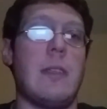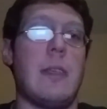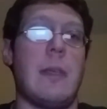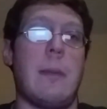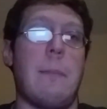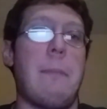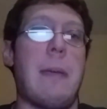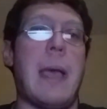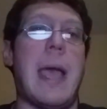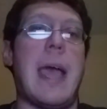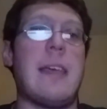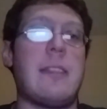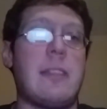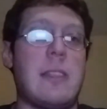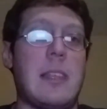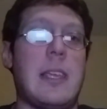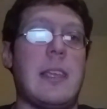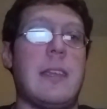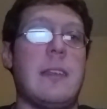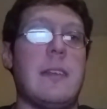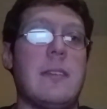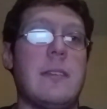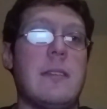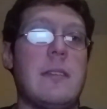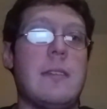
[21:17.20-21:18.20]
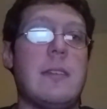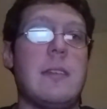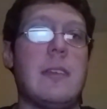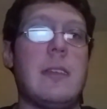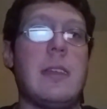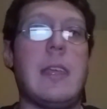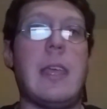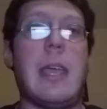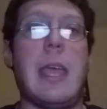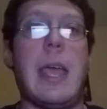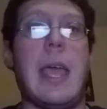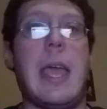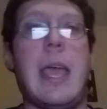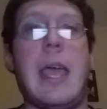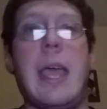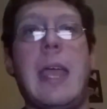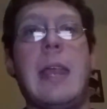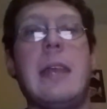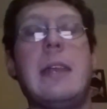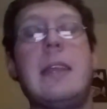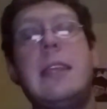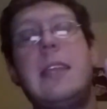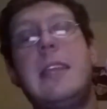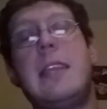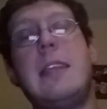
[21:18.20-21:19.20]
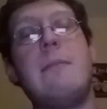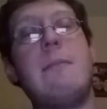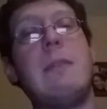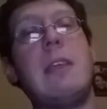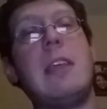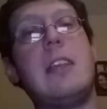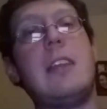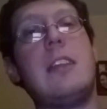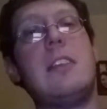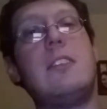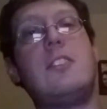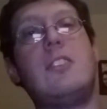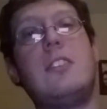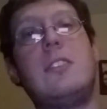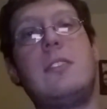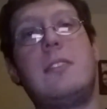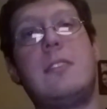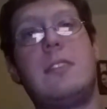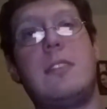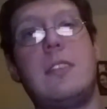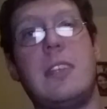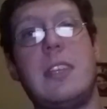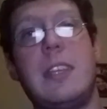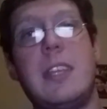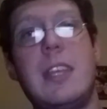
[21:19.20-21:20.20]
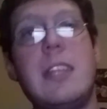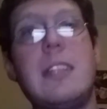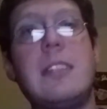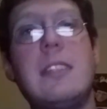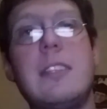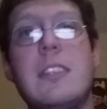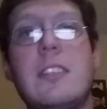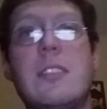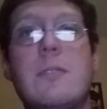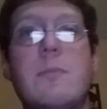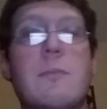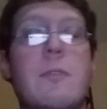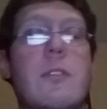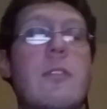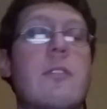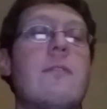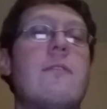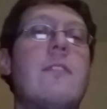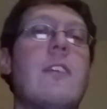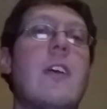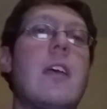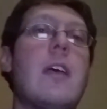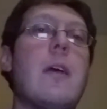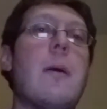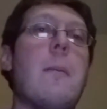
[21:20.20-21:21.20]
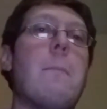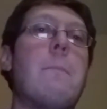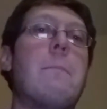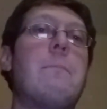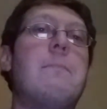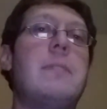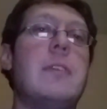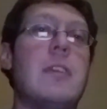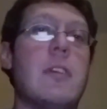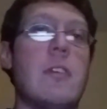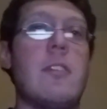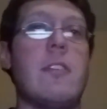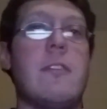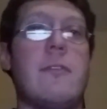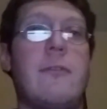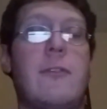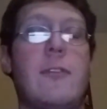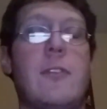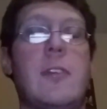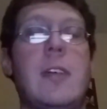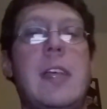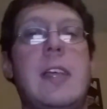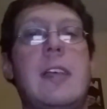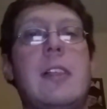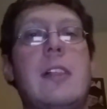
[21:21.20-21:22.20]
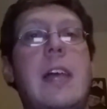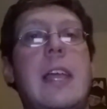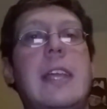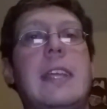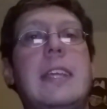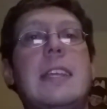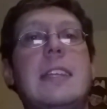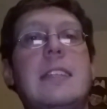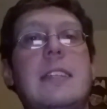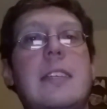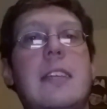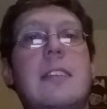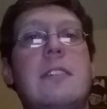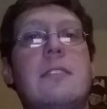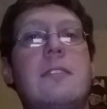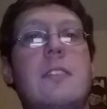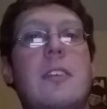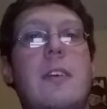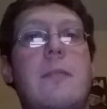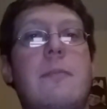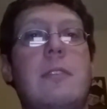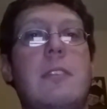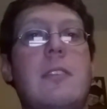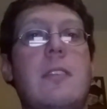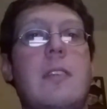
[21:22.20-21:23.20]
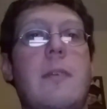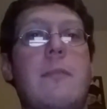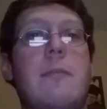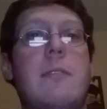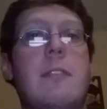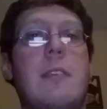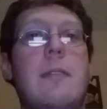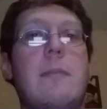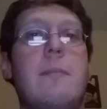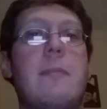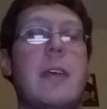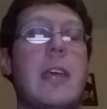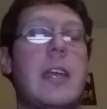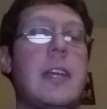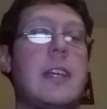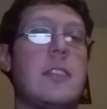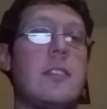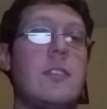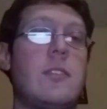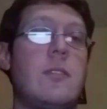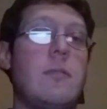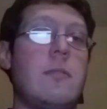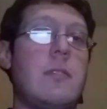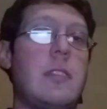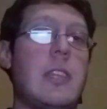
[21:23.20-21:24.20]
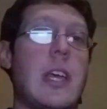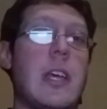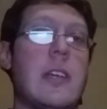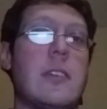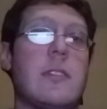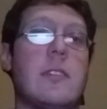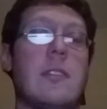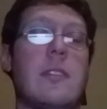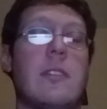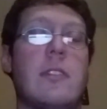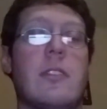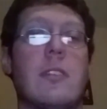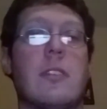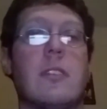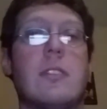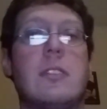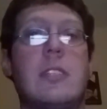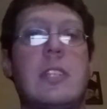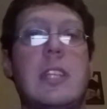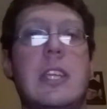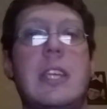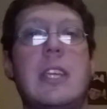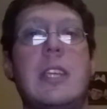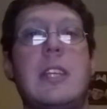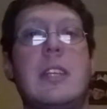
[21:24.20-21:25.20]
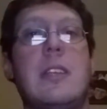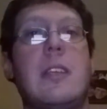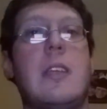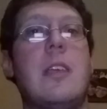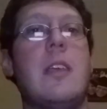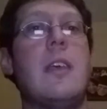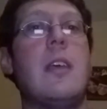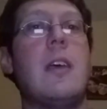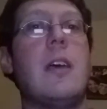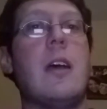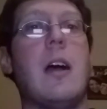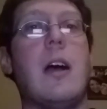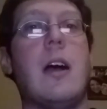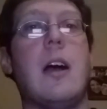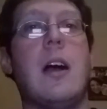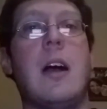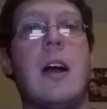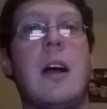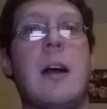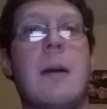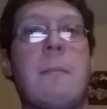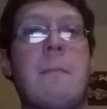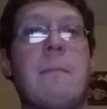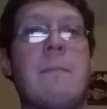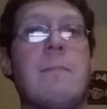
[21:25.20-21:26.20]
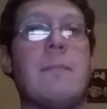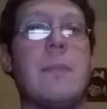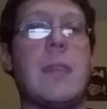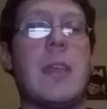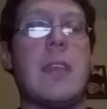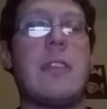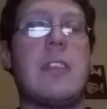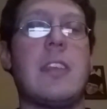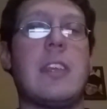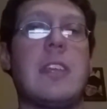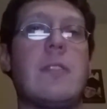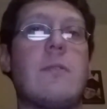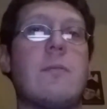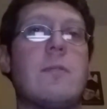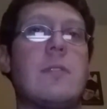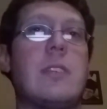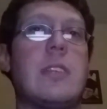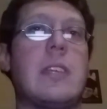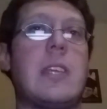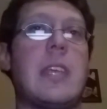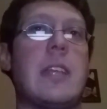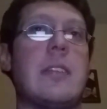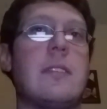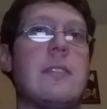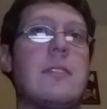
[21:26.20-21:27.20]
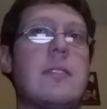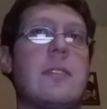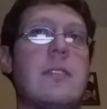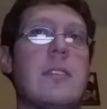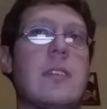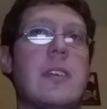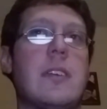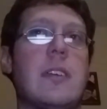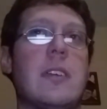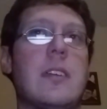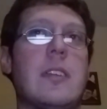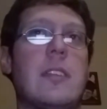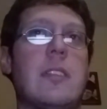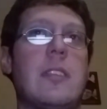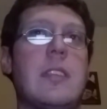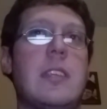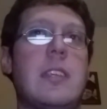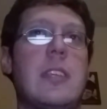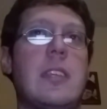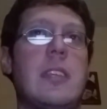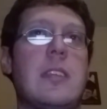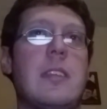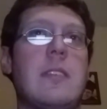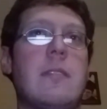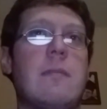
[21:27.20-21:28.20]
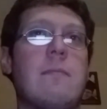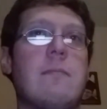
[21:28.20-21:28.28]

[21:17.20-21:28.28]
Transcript: badly. And he manages to hit this move beautifully like he did in WWE back in 2013. I think it was against the